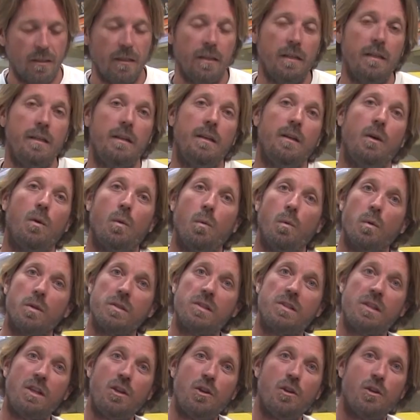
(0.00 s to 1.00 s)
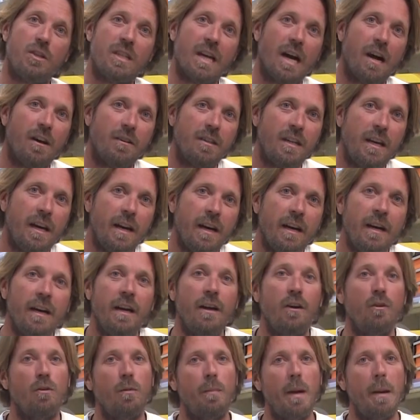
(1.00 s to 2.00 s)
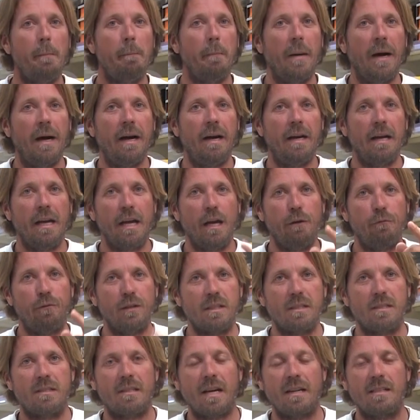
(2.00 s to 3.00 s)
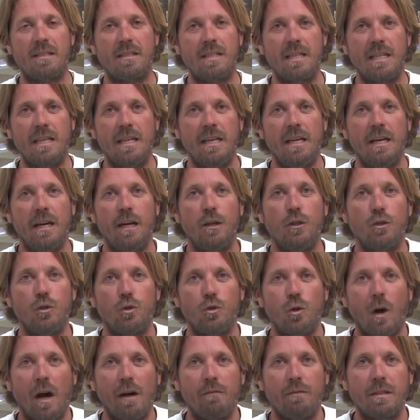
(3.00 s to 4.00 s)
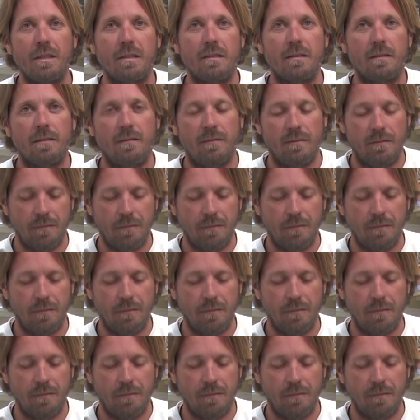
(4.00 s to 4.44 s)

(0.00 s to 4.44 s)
We'll see you down here. Remember, if it's dusty, drive it.